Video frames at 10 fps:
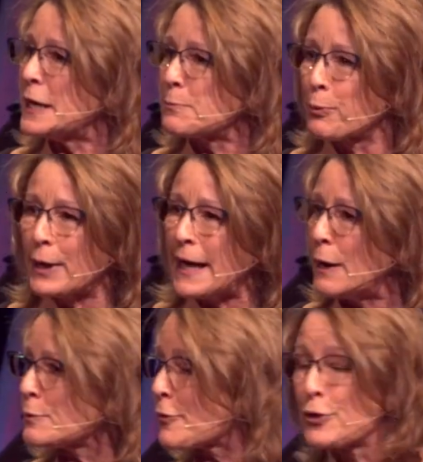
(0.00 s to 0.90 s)
can
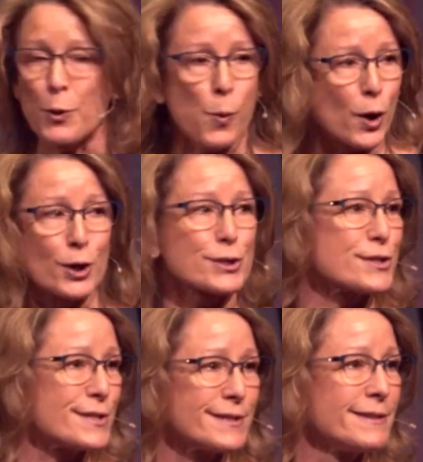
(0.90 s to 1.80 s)
bring out the
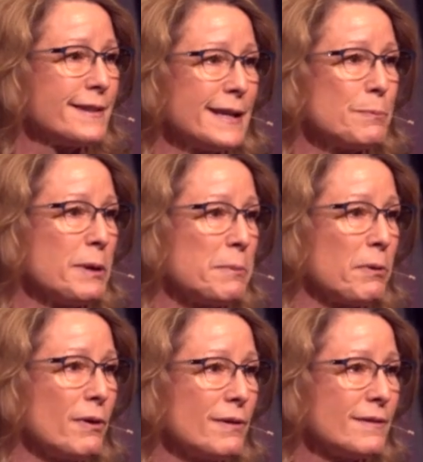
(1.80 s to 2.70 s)
worst in
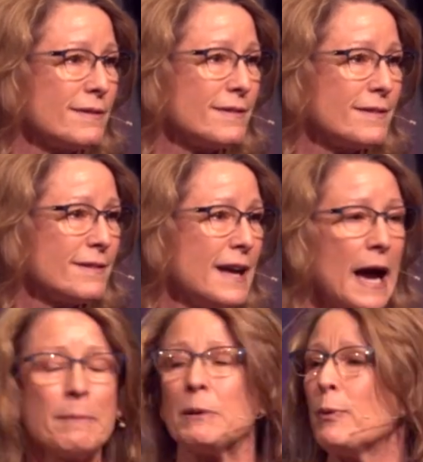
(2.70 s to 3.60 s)
people.
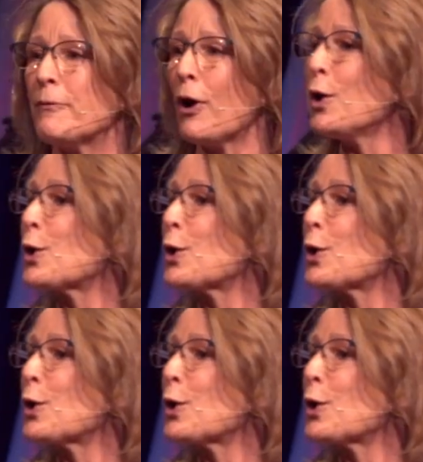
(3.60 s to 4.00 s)
I mean, we've